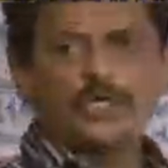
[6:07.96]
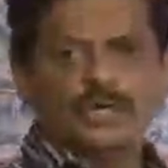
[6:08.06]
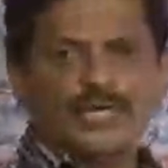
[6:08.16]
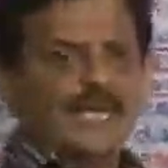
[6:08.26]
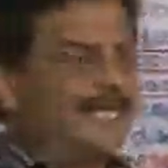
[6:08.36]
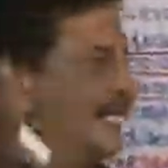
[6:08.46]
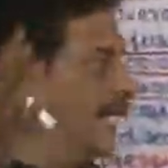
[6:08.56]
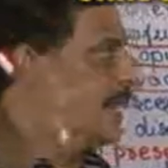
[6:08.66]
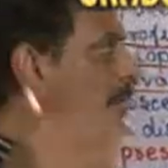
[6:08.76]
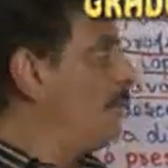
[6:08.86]
you are
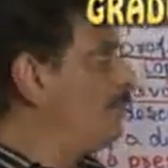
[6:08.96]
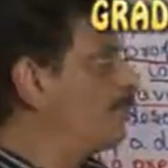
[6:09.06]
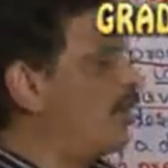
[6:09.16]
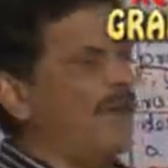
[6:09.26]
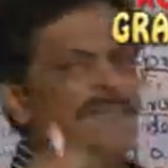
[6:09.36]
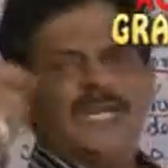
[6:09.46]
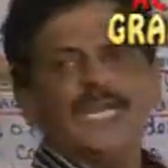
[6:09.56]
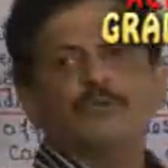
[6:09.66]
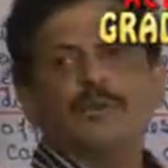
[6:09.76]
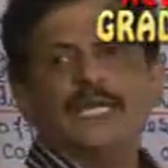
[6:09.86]
lengthening.
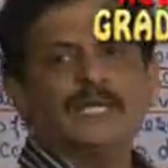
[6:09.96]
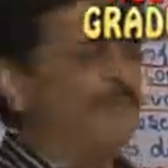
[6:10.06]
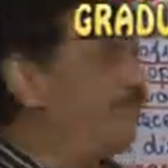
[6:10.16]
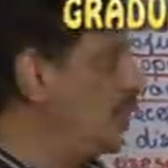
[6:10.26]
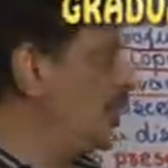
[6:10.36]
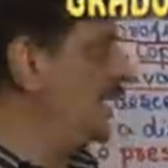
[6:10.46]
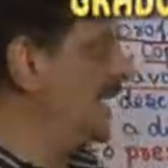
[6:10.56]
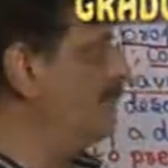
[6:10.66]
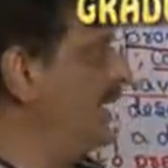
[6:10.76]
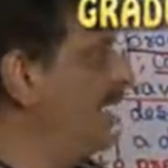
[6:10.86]
Prominent, very important,
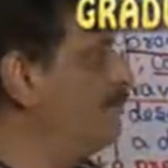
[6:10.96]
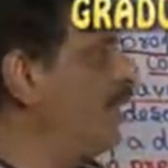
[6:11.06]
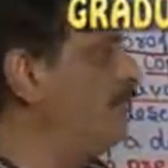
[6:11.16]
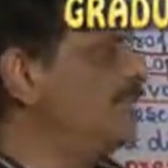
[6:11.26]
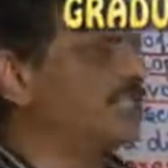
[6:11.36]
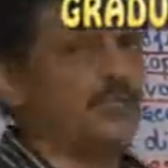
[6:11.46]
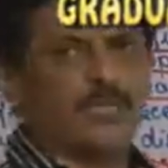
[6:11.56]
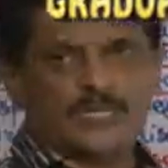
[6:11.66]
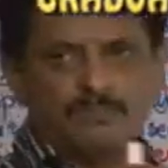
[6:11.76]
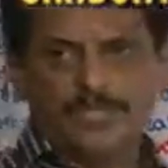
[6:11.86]
eminent.
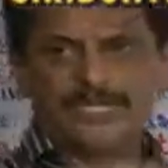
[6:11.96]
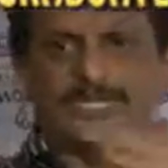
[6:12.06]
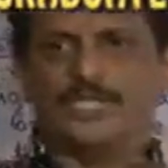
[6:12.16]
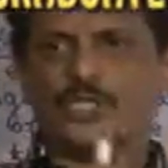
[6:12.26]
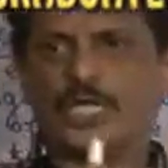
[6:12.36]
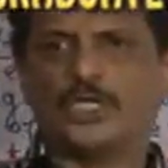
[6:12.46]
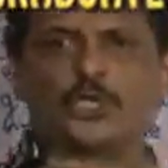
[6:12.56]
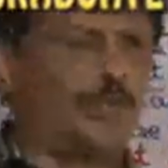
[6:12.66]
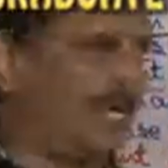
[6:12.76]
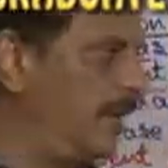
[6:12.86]
Promiscuous, mixing
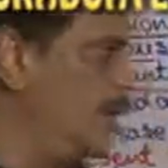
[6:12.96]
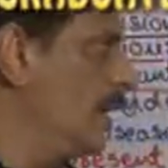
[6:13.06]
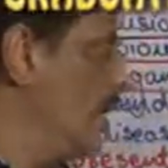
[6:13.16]
sexually.